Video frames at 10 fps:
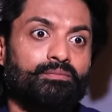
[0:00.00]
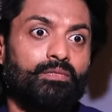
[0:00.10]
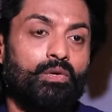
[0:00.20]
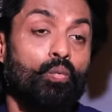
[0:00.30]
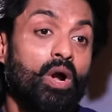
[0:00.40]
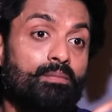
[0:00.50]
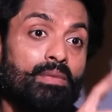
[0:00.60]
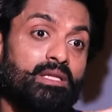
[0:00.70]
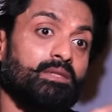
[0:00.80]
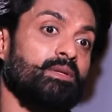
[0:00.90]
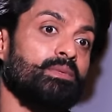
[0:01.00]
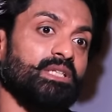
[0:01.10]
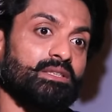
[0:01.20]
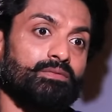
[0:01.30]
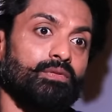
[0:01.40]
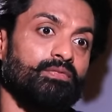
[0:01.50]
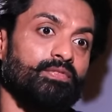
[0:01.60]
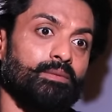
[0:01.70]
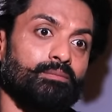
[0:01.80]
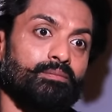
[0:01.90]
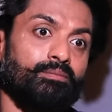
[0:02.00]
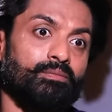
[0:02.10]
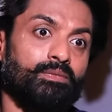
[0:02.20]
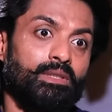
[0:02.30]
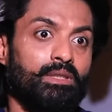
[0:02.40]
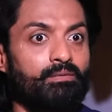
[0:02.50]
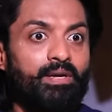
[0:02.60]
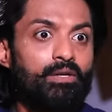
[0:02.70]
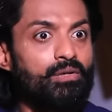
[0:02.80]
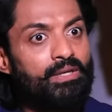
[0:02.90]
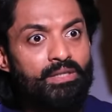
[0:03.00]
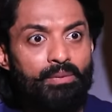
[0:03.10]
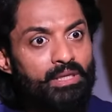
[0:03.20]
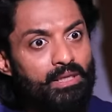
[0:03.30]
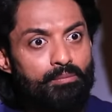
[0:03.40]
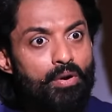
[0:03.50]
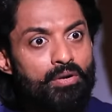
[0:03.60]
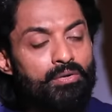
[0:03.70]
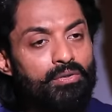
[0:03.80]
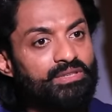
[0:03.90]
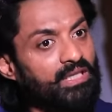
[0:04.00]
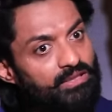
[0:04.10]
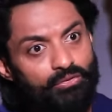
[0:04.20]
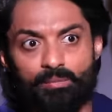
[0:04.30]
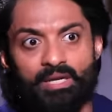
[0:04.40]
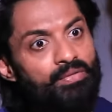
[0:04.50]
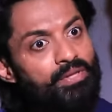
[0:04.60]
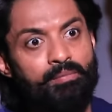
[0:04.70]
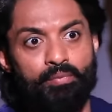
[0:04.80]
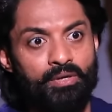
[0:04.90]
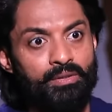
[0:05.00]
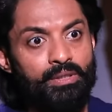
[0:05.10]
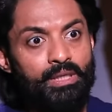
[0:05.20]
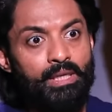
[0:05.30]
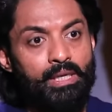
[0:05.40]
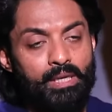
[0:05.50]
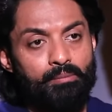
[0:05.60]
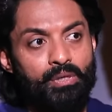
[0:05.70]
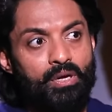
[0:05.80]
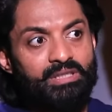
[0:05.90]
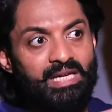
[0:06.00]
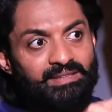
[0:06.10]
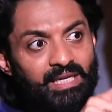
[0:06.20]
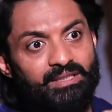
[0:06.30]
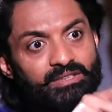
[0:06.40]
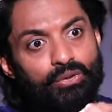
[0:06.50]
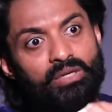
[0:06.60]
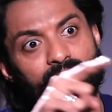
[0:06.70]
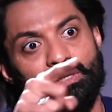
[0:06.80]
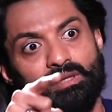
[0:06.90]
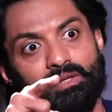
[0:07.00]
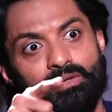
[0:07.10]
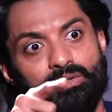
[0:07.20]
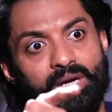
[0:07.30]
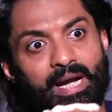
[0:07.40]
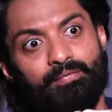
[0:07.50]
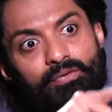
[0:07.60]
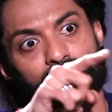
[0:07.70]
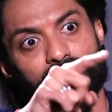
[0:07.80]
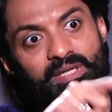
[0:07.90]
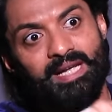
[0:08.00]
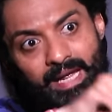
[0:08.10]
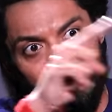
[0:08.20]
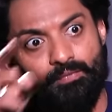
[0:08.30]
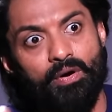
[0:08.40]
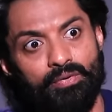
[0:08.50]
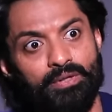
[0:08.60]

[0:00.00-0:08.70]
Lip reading: what made this film a successful film failure anta manaki important success kuda manaki anthe important because a success story will you know you have to carry it forward